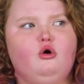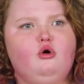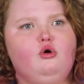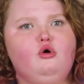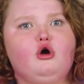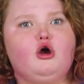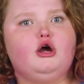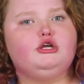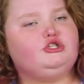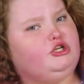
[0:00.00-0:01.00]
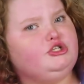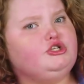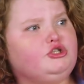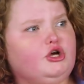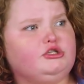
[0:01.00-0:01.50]
Oh, girl, did
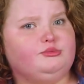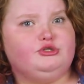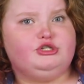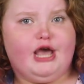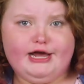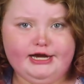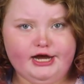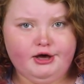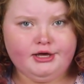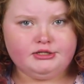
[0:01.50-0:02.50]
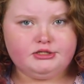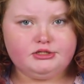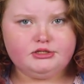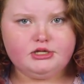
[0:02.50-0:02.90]
she just throw some shade at us?